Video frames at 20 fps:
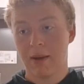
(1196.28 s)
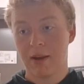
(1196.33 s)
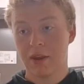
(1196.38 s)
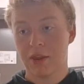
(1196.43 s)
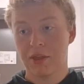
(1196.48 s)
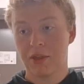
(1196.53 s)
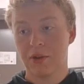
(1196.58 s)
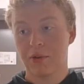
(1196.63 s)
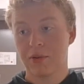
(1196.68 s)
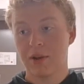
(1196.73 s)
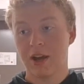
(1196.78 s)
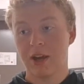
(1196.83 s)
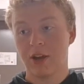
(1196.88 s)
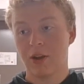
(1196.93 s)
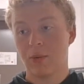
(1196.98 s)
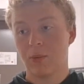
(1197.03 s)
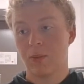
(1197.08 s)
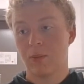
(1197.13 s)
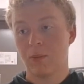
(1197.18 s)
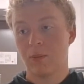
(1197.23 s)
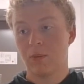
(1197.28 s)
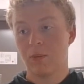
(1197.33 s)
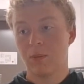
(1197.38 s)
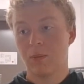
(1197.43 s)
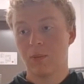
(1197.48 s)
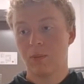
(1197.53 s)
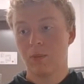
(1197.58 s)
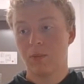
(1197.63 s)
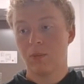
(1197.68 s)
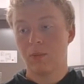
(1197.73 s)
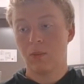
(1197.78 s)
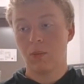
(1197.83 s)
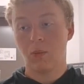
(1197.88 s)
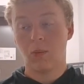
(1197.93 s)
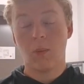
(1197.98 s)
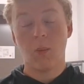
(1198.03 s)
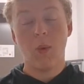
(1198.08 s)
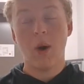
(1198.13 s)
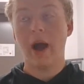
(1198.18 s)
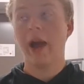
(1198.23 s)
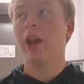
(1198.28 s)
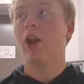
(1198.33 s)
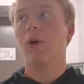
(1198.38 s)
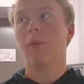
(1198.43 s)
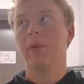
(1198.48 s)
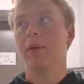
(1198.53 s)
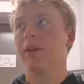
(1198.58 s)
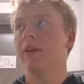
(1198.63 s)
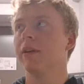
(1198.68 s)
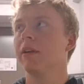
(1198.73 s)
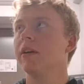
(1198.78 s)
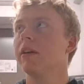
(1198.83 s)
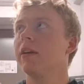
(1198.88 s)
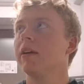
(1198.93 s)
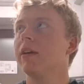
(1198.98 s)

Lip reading: my third eye wide open.